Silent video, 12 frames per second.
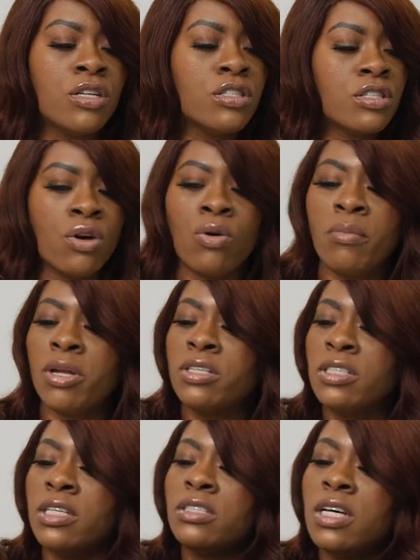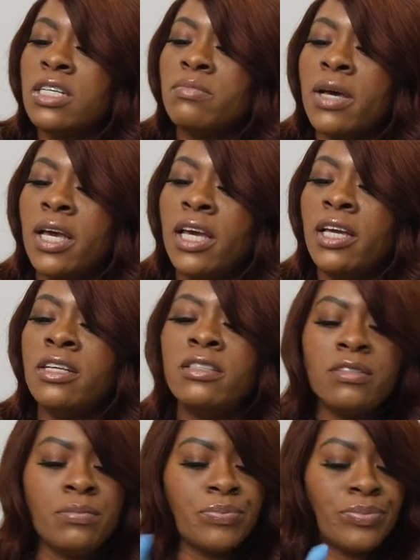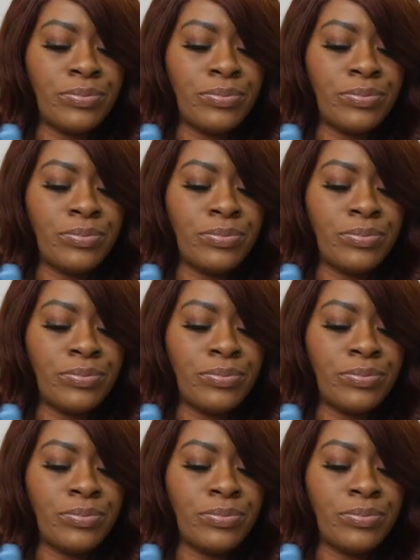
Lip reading: So I'm going to sanitize my hands.